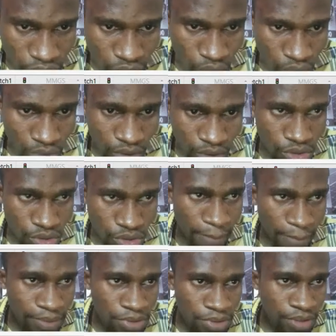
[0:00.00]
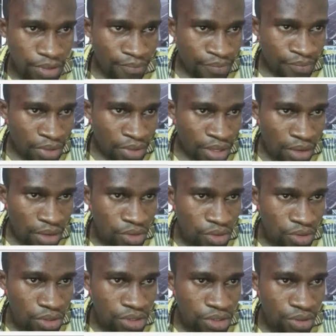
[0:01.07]
also input. Now we'll go
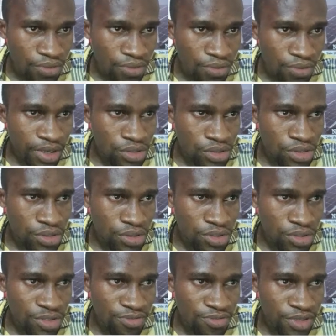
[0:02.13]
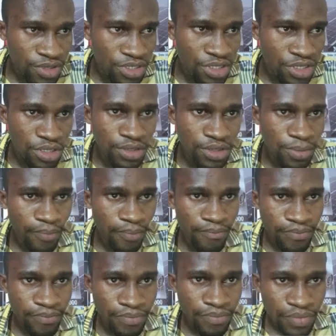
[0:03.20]
over to features,
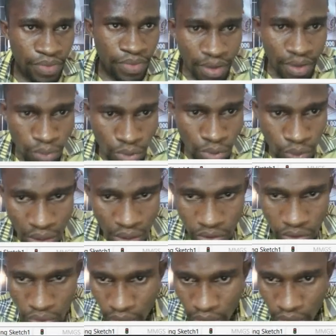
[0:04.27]
which we are also going to